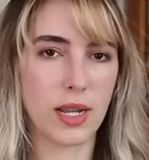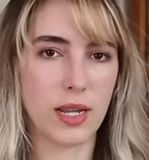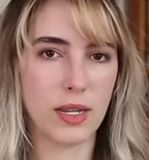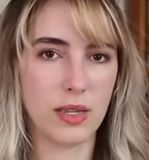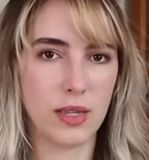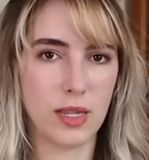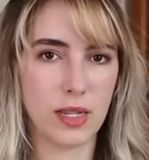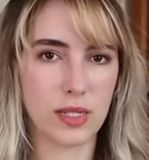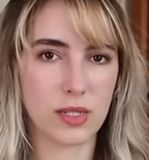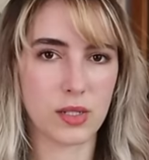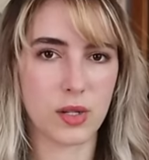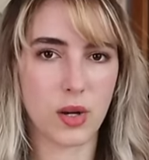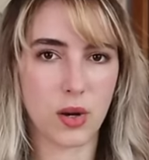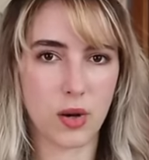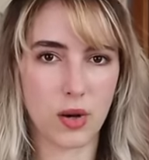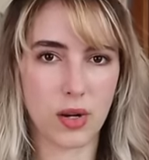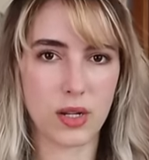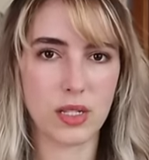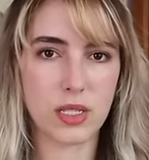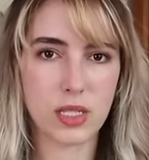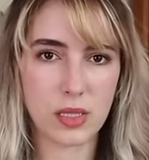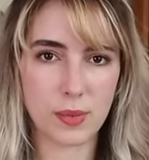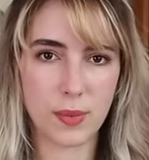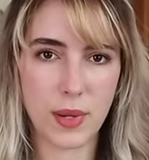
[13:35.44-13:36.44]
in this
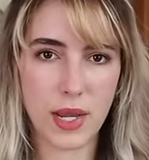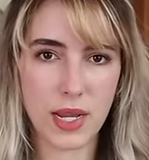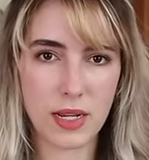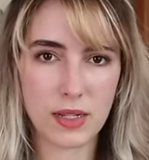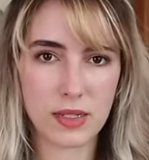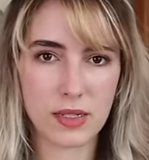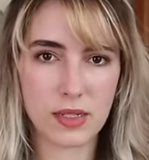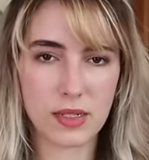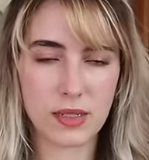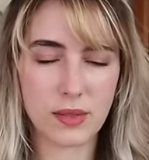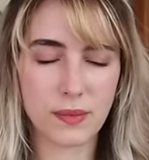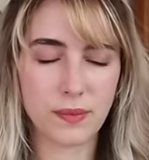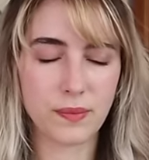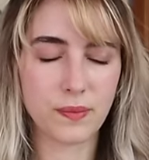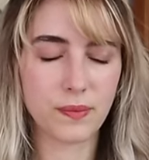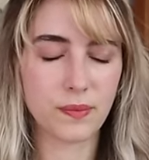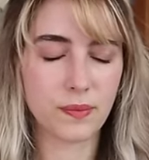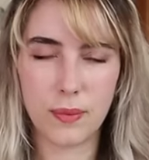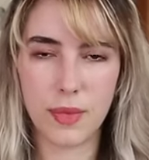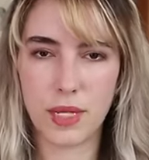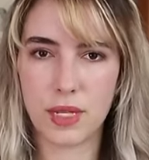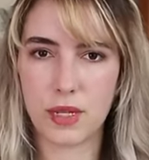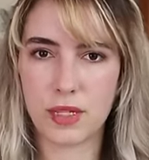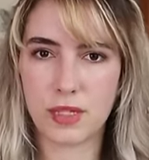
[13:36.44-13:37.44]
current space
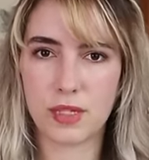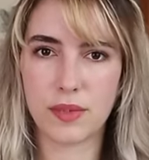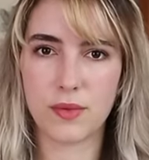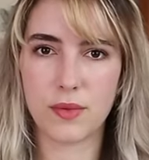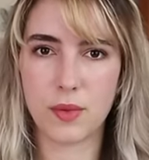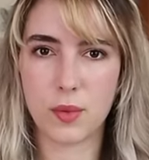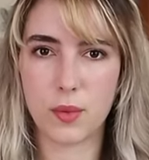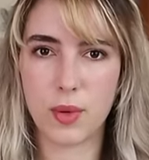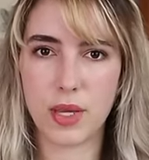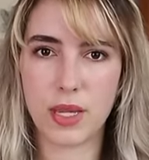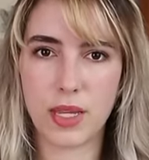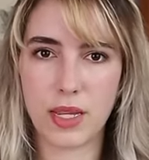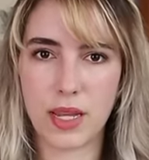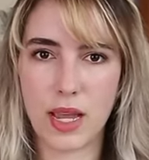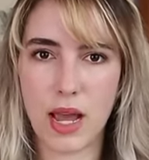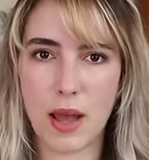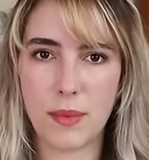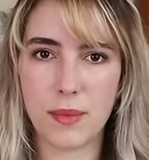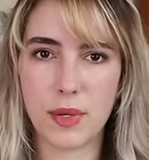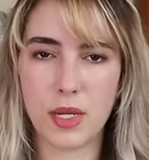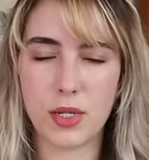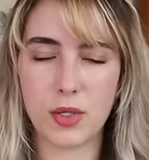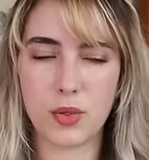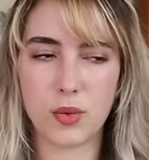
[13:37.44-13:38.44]
because of the way the
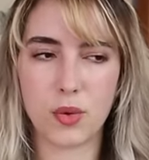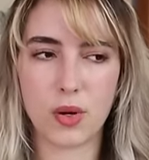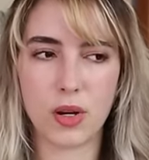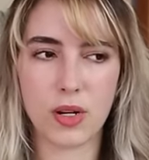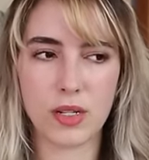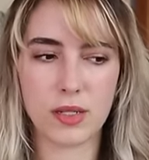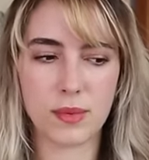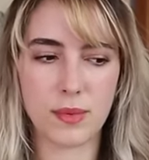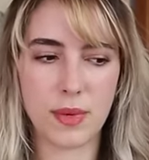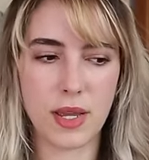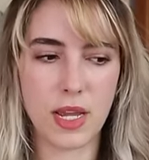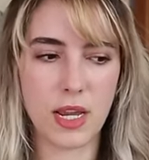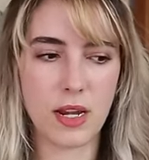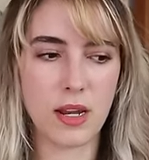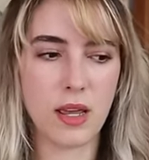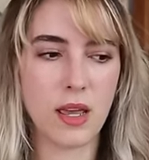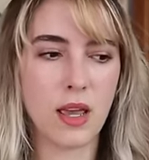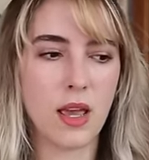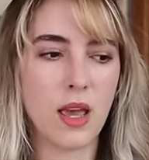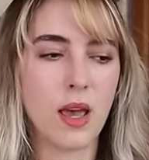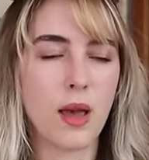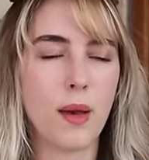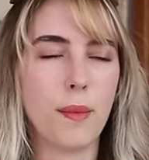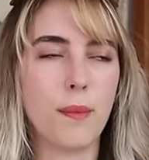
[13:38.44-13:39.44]
cabinet door is made,
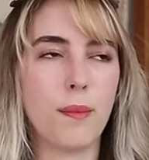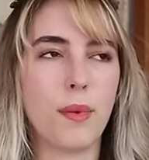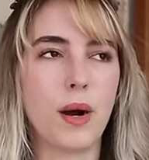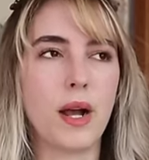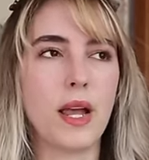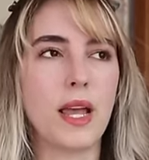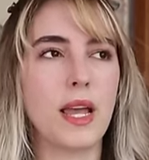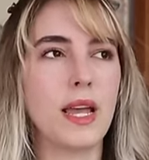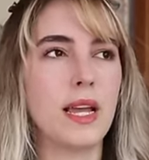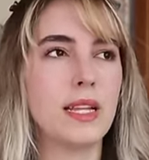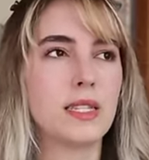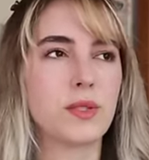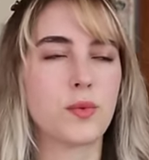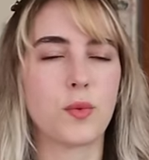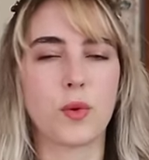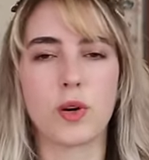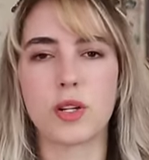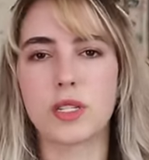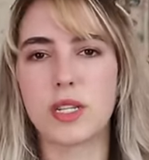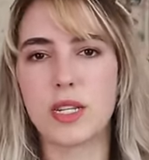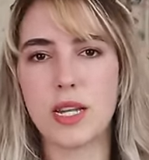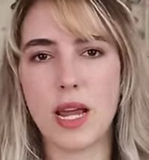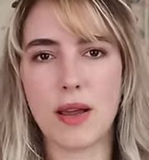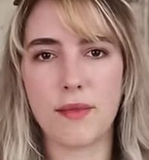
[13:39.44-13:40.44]
but it's
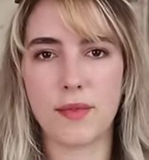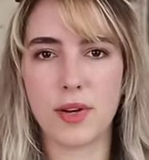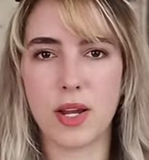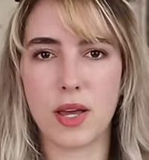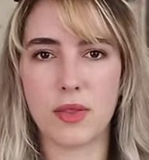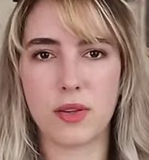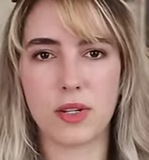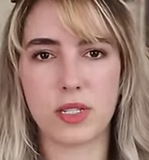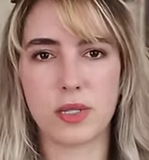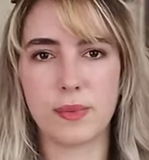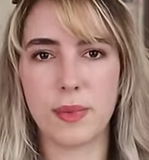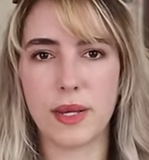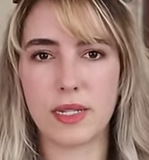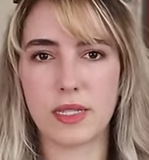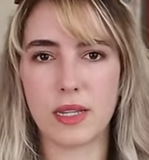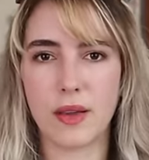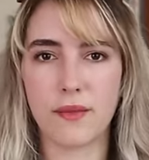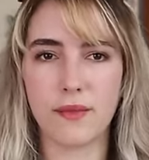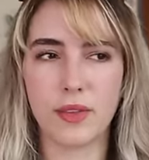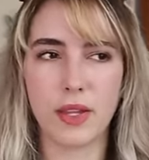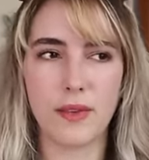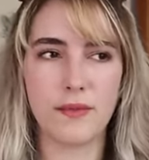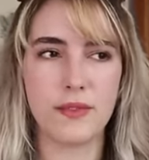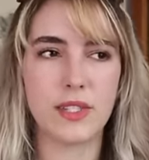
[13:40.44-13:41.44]
worked in every other space
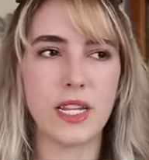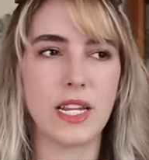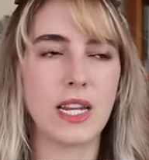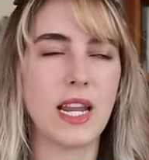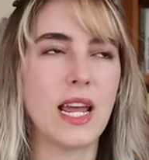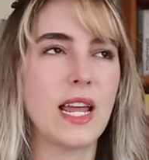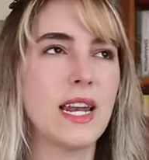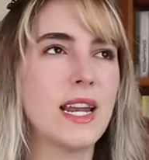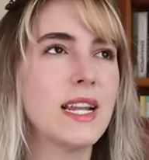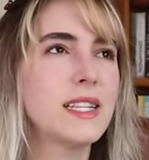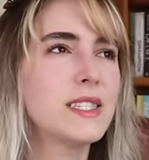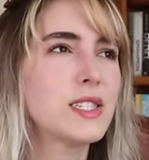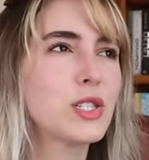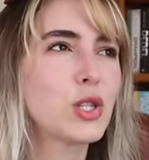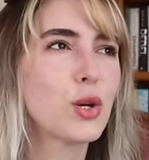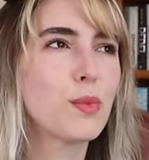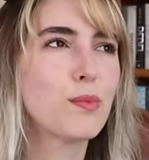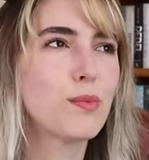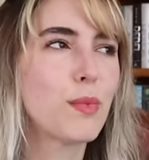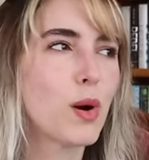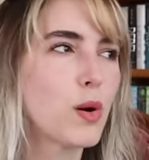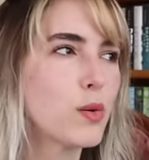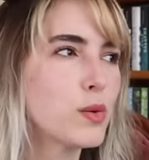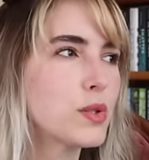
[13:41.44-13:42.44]
I've lived in, and it's the
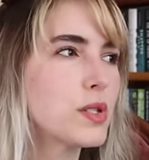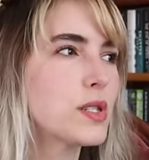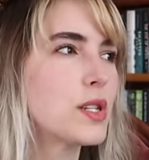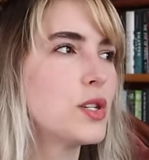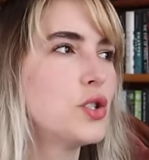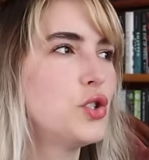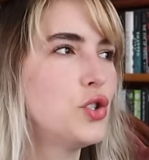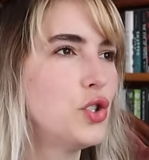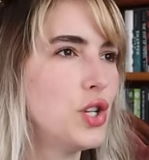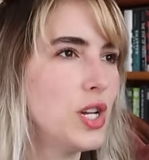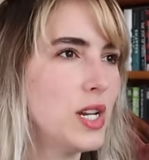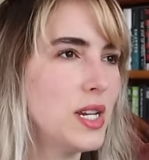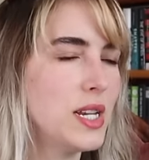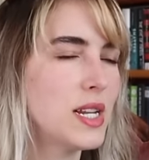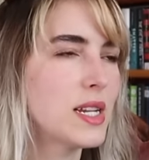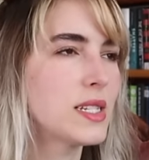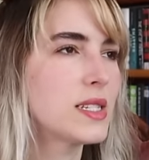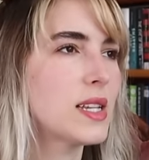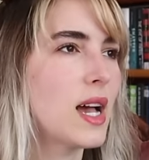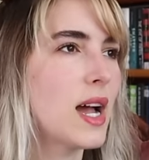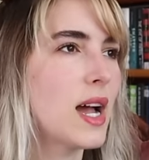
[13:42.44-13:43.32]
most genius